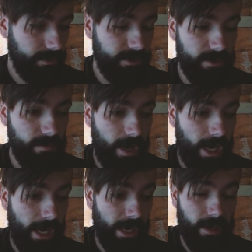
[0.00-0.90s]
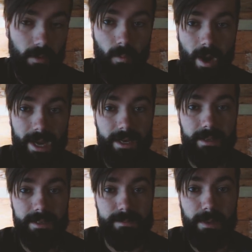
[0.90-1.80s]
Do I
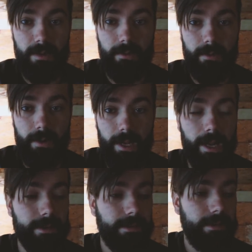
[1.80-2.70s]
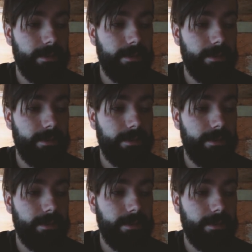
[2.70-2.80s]
widen this boat or not?